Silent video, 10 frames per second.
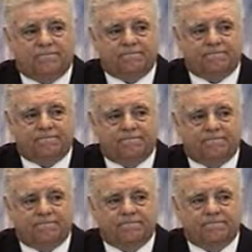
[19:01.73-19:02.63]

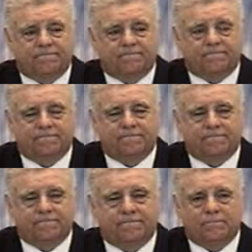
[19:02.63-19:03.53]

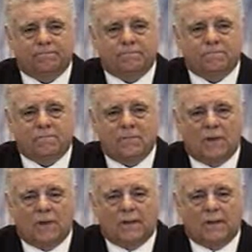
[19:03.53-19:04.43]

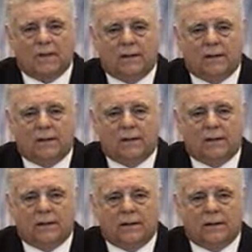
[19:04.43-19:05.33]

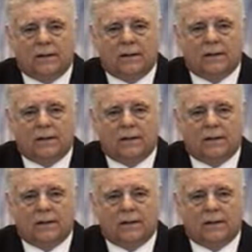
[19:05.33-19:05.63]
(silence)